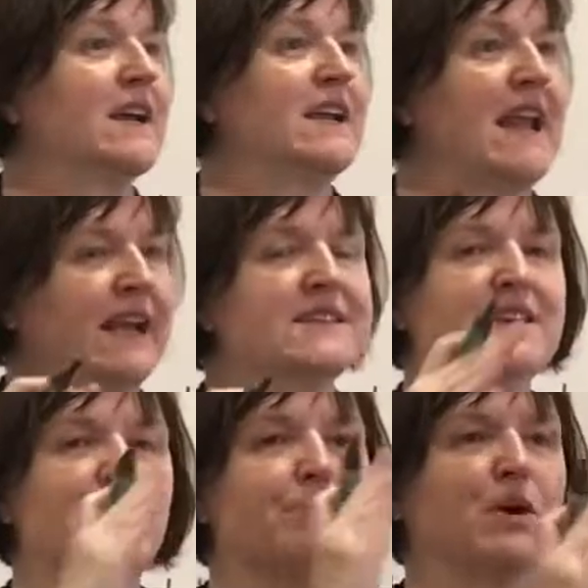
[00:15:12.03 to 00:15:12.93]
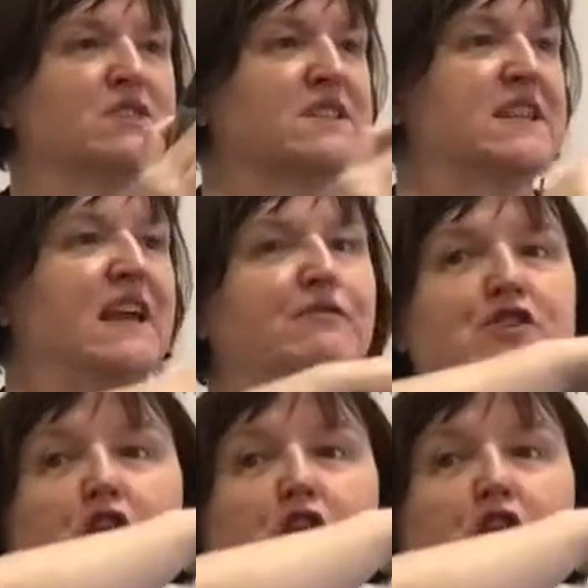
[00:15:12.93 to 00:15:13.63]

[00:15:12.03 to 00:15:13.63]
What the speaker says: Negative and positive,